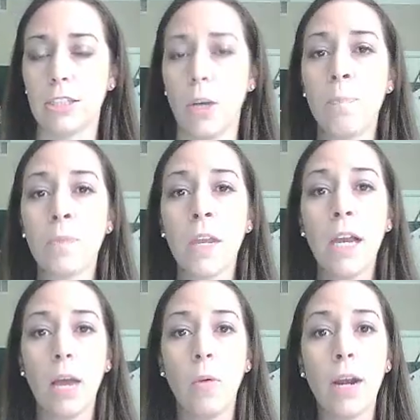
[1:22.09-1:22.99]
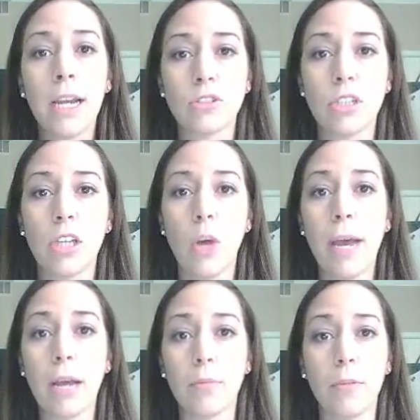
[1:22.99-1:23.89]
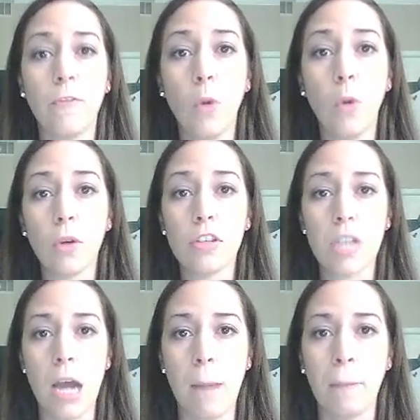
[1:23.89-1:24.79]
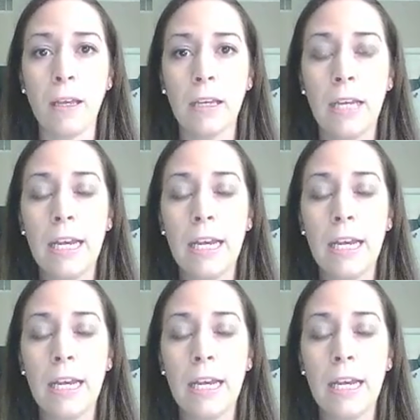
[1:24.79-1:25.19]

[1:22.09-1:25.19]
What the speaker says: So I want to actually go back before the topic